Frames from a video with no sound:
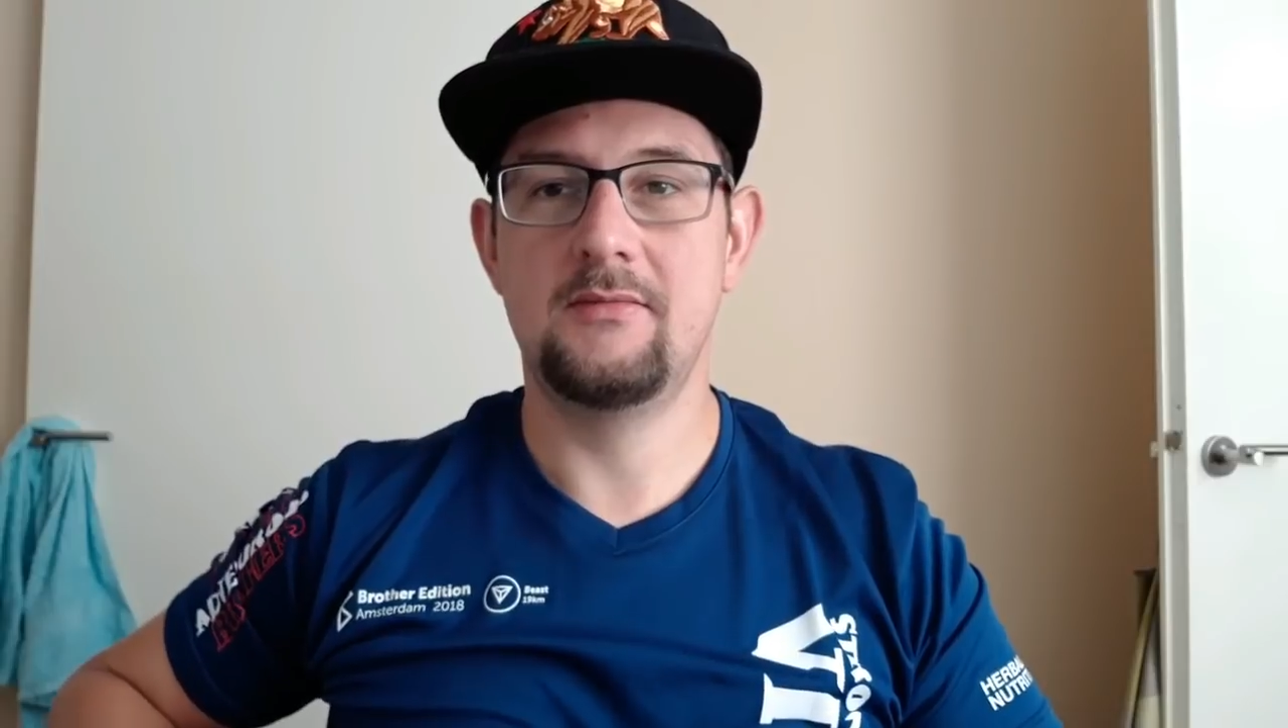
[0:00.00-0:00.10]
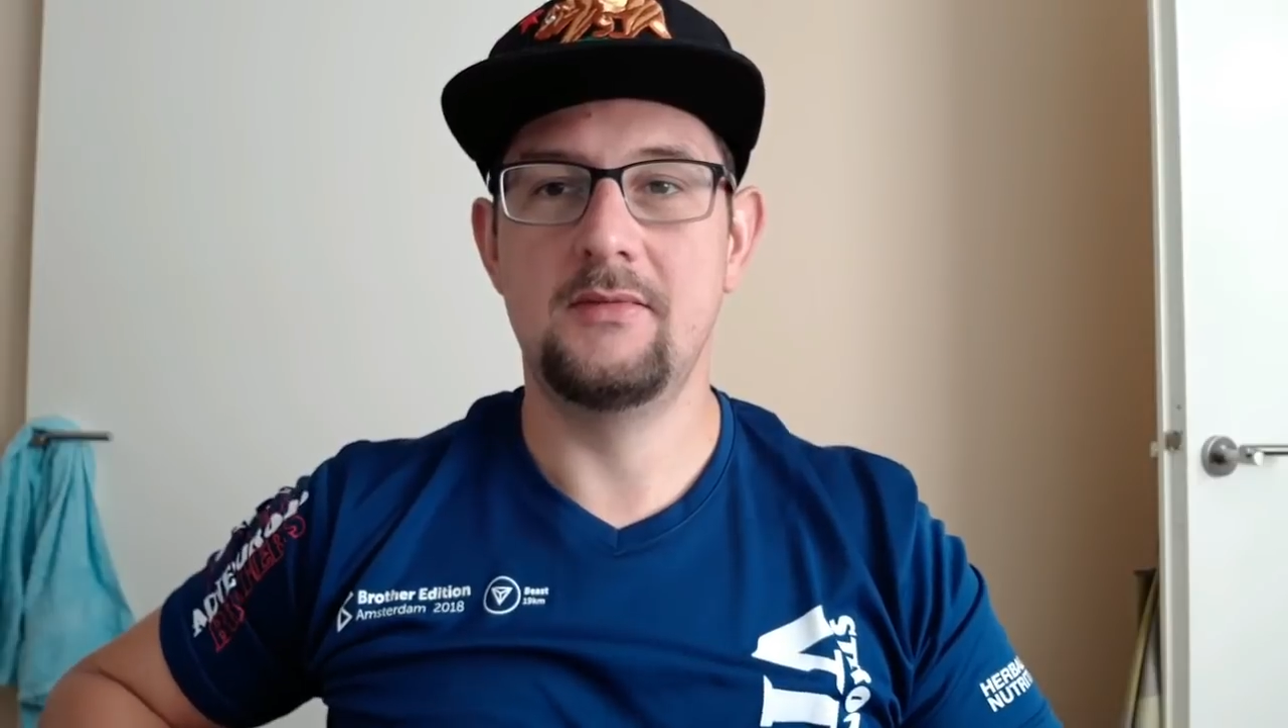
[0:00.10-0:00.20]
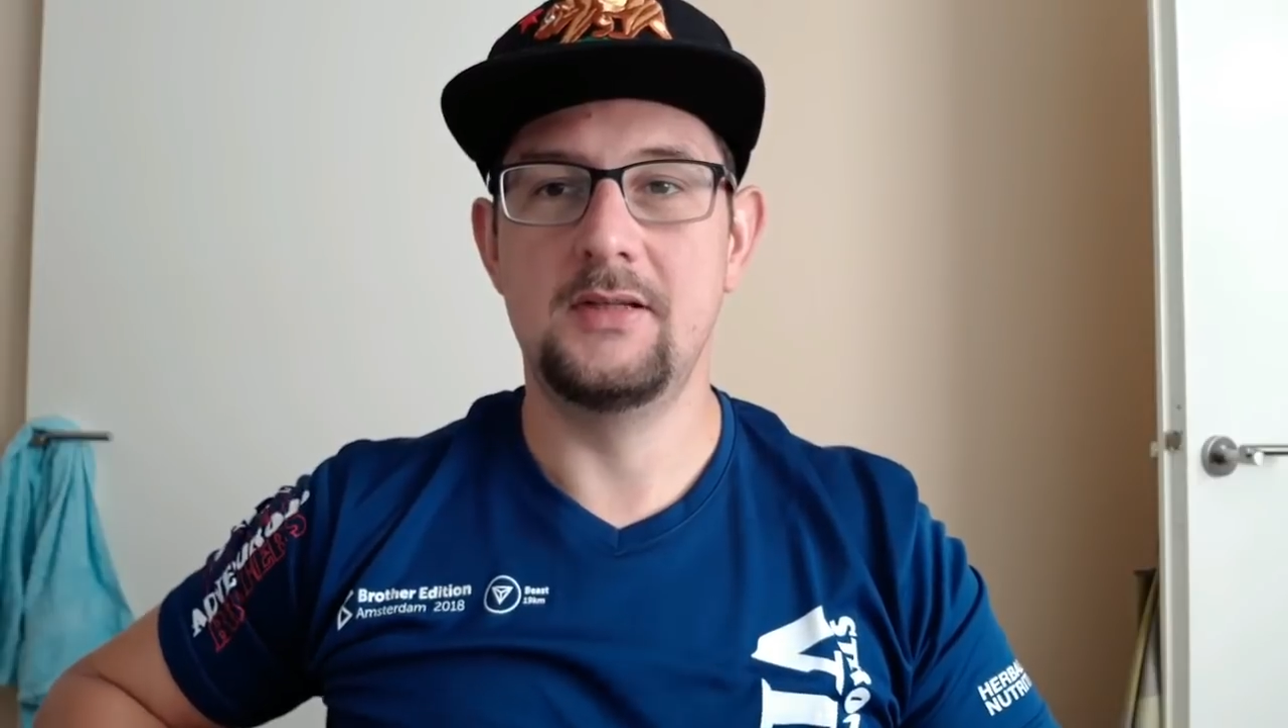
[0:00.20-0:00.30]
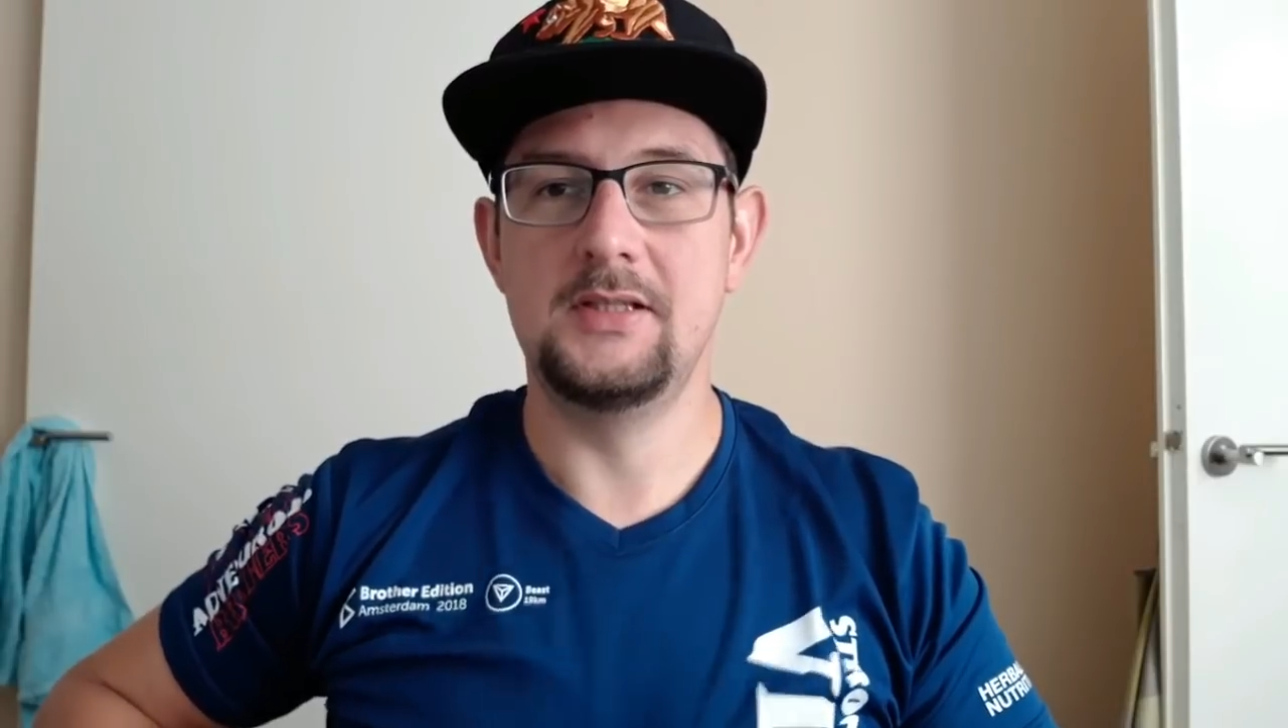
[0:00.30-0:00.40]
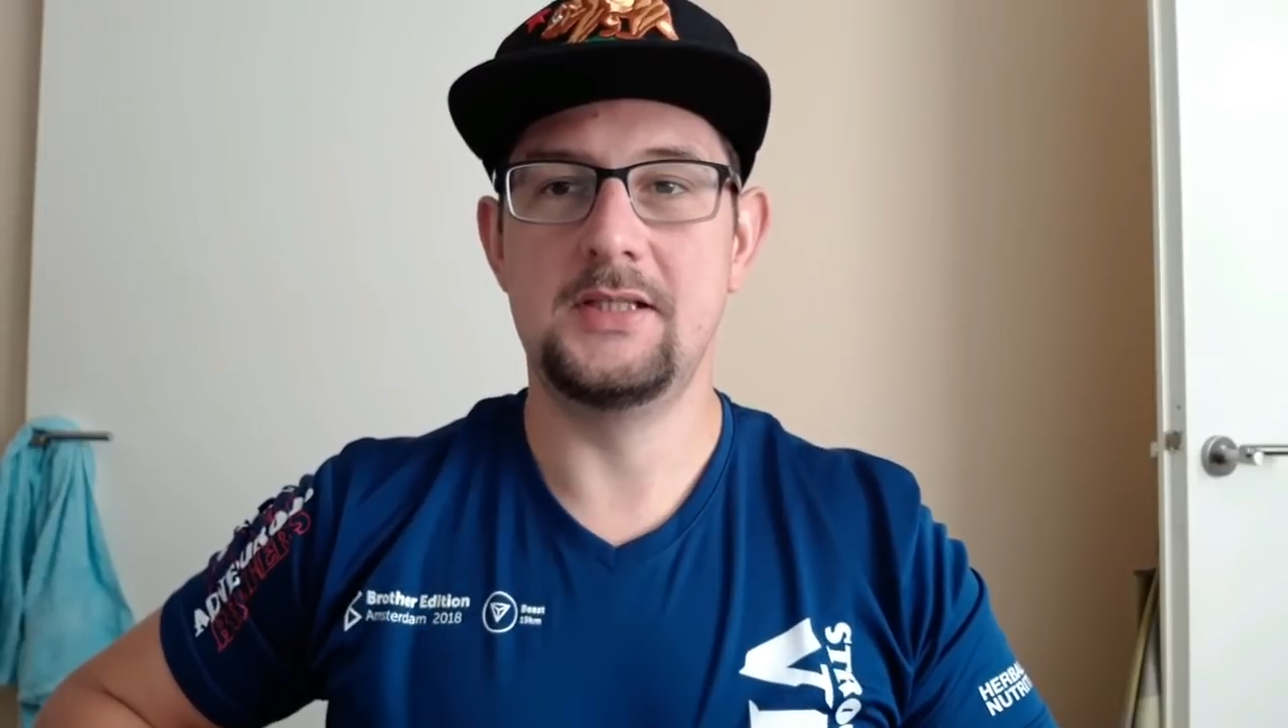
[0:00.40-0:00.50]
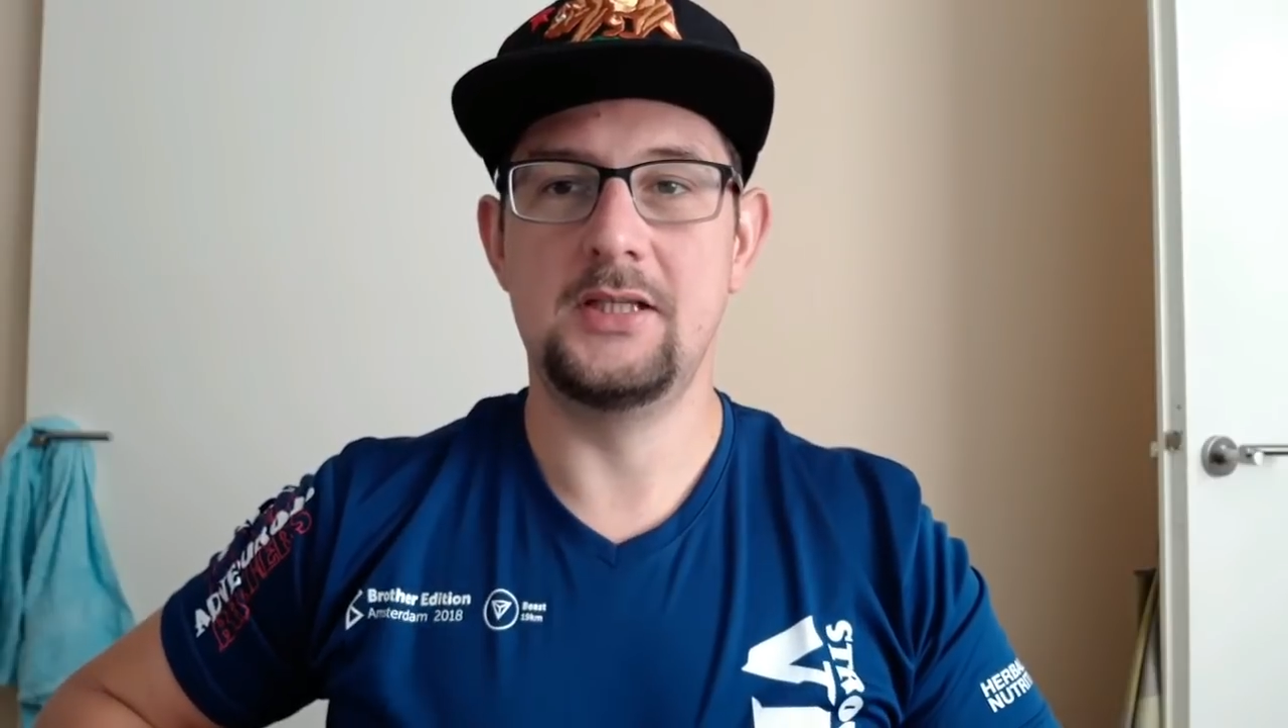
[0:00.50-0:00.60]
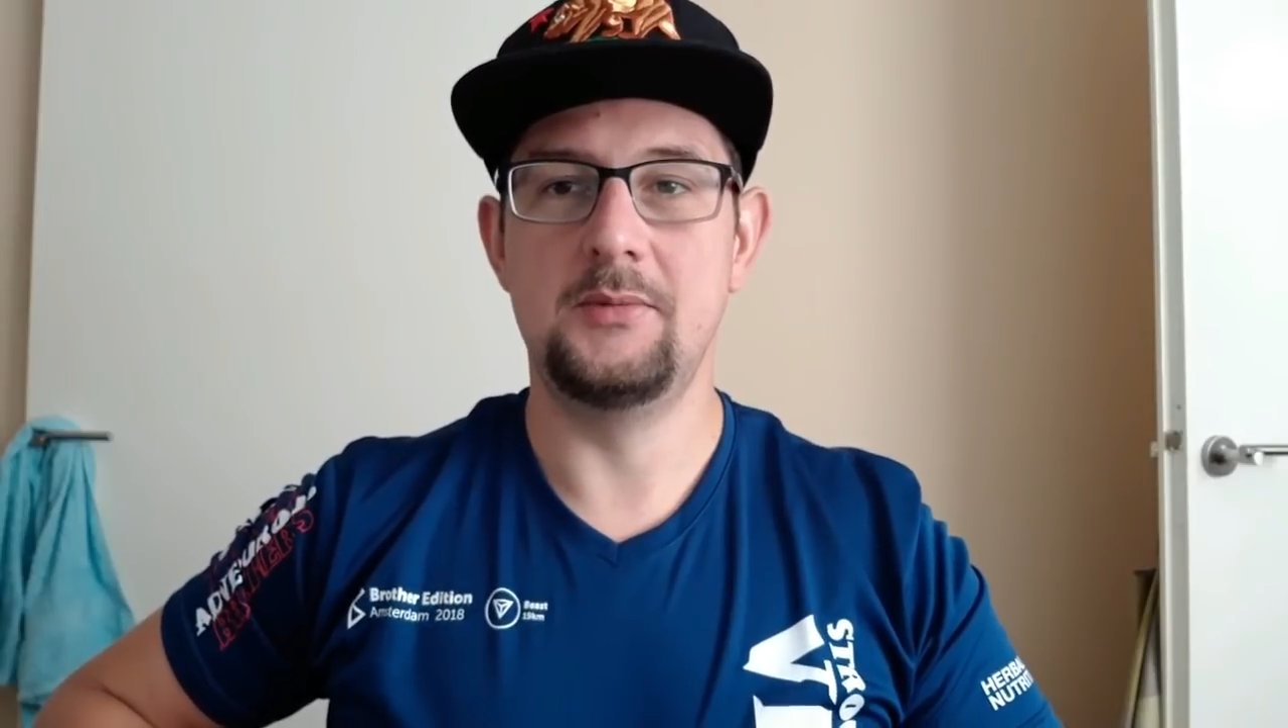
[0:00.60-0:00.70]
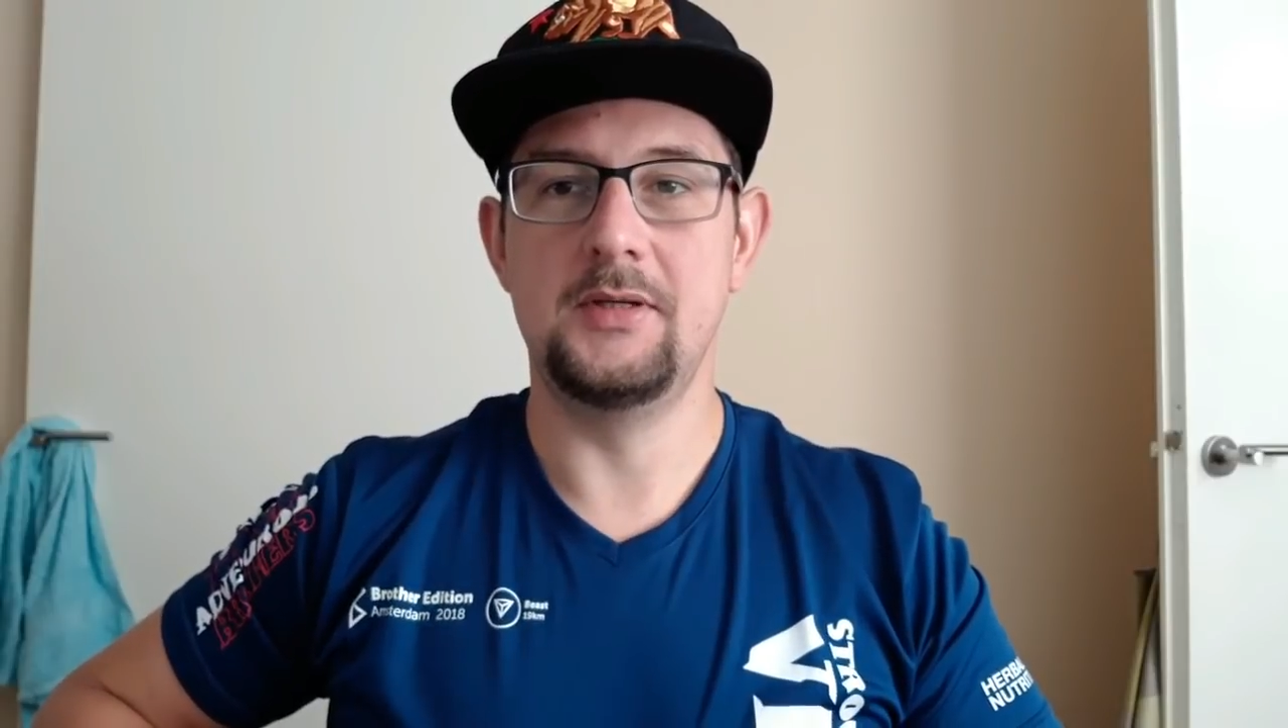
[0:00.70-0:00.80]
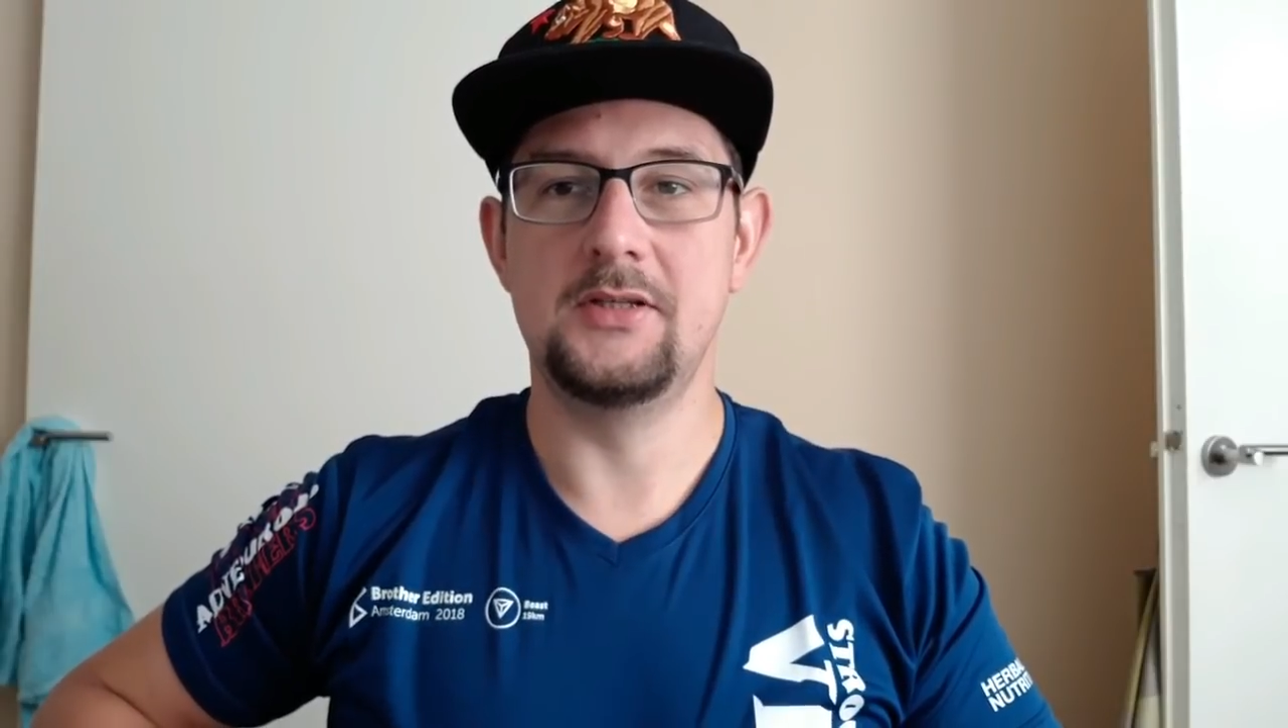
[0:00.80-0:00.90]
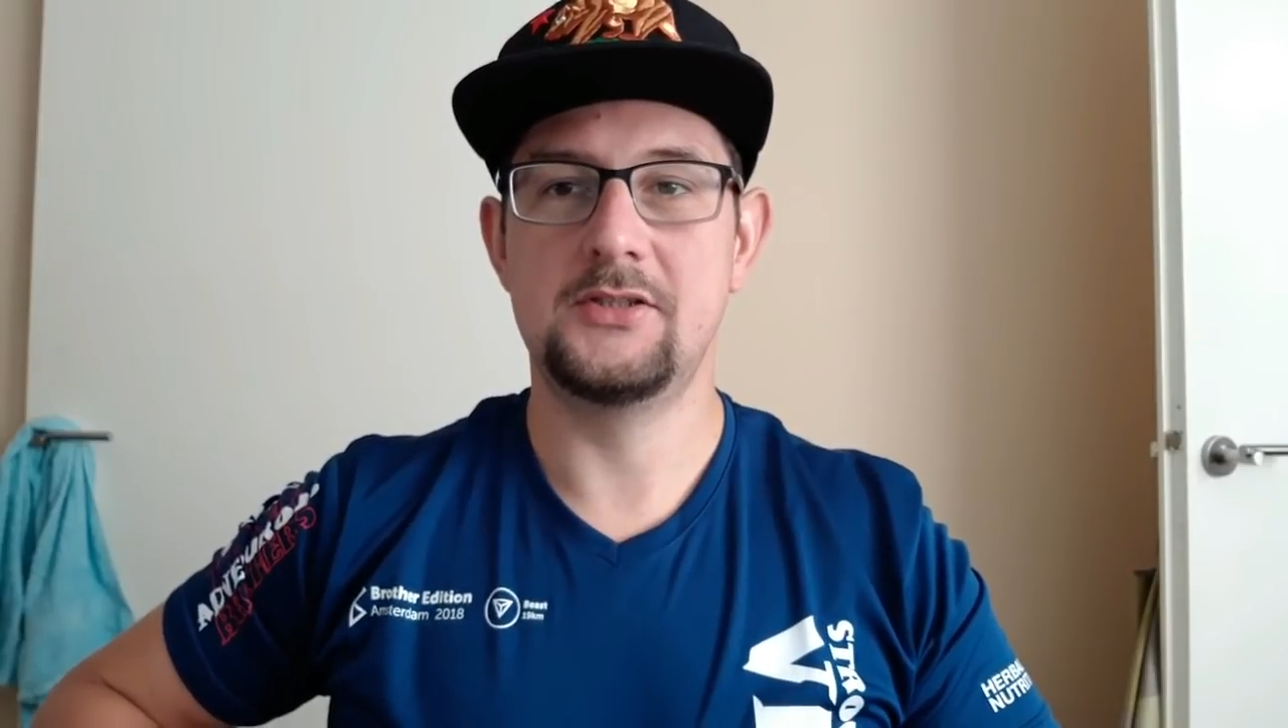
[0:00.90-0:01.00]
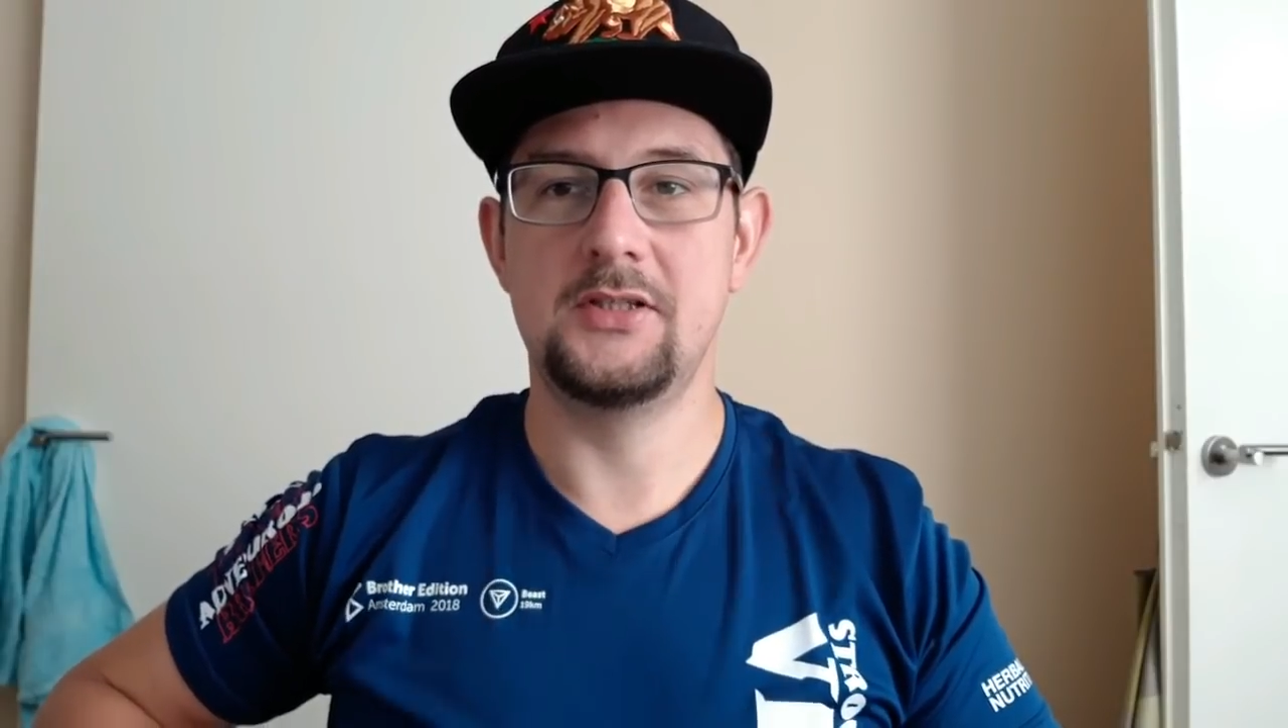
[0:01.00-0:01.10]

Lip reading: 90 kilometers